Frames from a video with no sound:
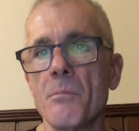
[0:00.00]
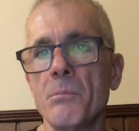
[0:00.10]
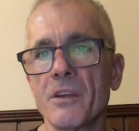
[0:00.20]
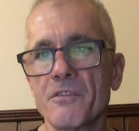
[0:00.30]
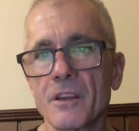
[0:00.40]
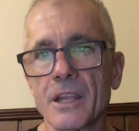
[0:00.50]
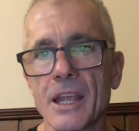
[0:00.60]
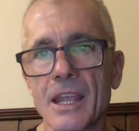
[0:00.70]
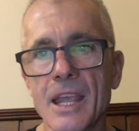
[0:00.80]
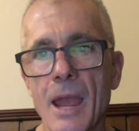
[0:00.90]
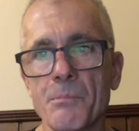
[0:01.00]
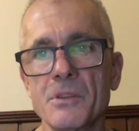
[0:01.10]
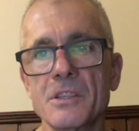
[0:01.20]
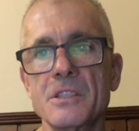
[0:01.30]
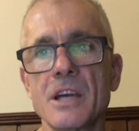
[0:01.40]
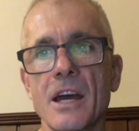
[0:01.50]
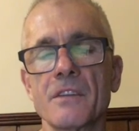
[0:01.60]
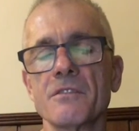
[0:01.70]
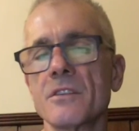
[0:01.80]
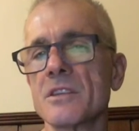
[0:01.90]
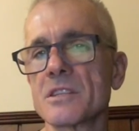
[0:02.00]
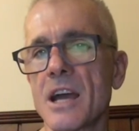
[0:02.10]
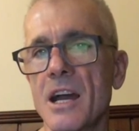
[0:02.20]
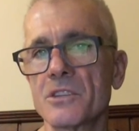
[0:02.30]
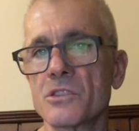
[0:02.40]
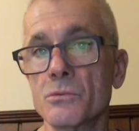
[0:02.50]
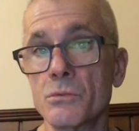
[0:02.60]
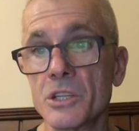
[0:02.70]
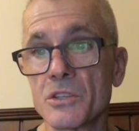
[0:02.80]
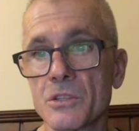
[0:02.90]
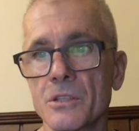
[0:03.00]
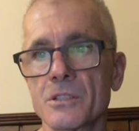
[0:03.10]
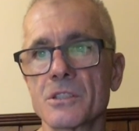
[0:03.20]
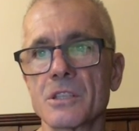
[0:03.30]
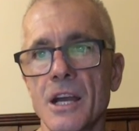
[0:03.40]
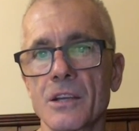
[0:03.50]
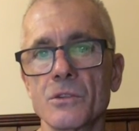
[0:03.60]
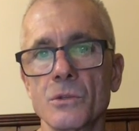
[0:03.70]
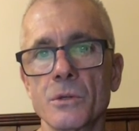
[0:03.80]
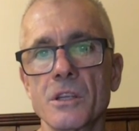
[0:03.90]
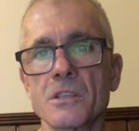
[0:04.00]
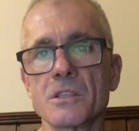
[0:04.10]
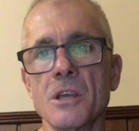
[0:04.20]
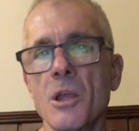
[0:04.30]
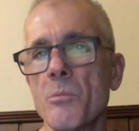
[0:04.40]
by filling a gap in the data for this hard-to-research target audience